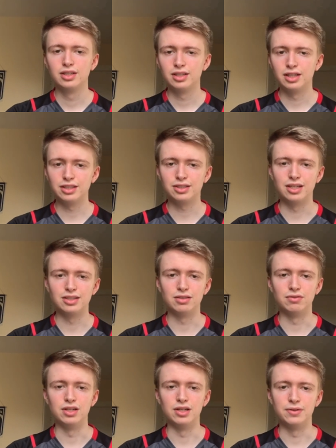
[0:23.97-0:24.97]
let's get into the
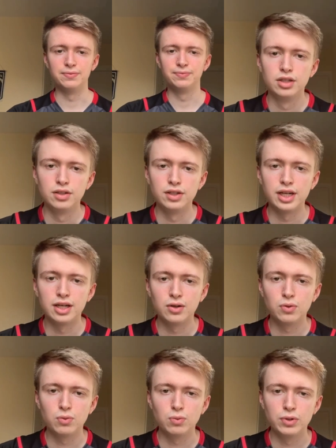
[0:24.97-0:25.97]
video. Now,
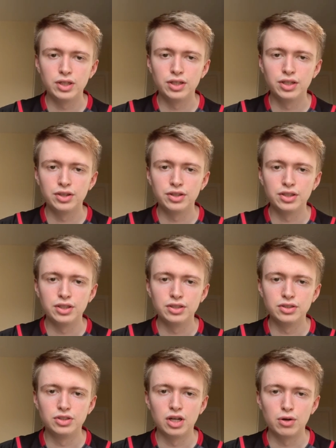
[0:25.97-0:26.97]
we learnt that
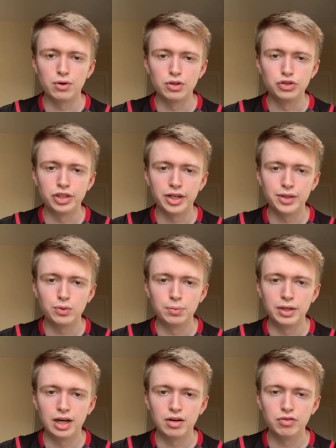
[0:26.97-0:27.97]
Dar O'Shea would be
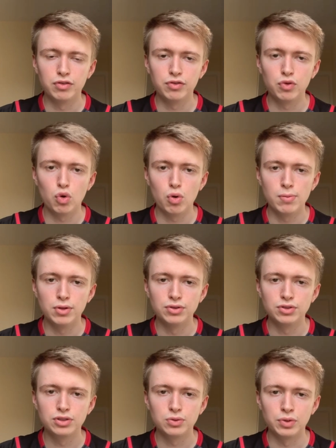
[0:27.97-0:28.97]
out for 4
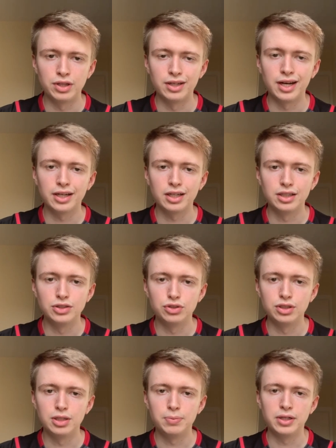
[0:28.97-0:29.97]
months with an ankle injury that
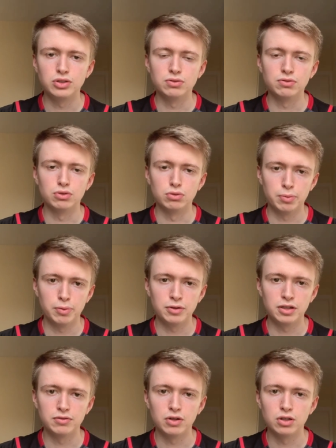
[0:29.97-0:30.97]
he picked up for the Republic
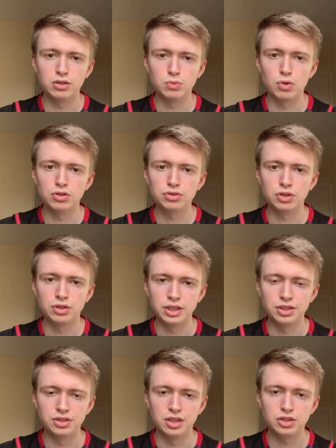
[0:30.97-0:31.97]
of Ireland whilst on
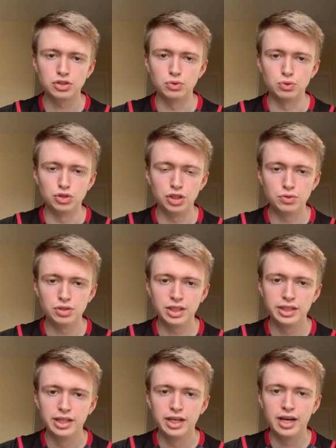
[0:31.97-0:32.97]
international duty.
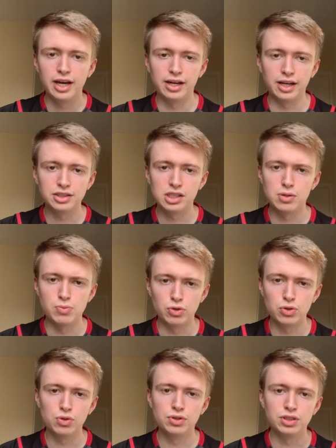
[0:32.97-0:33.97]
And as I am
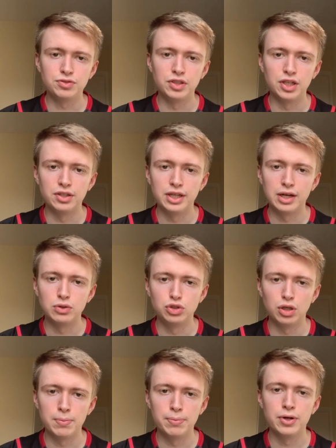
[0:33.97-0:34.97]
recording this video now,
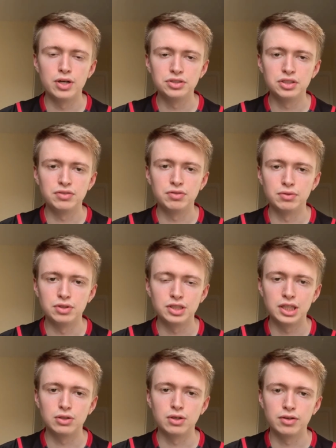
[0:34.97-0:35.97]
John Percy from The
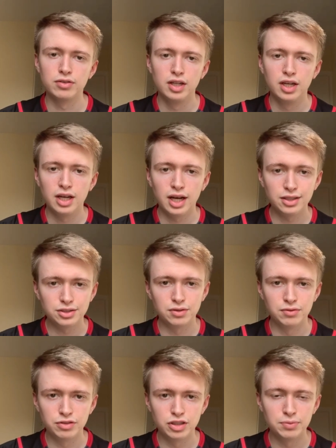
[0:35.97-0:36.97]
Telegraph has
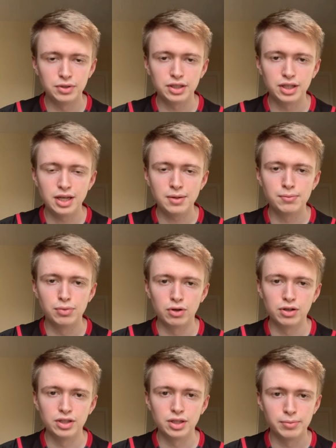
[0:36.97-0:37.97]
confirmed that Kean,
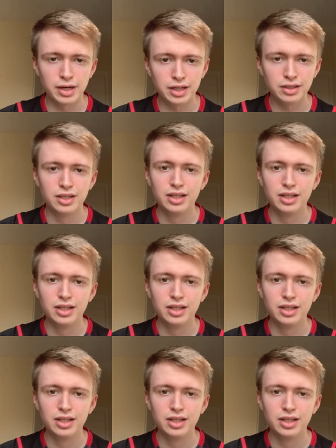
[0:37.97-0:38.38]
Bryan, the man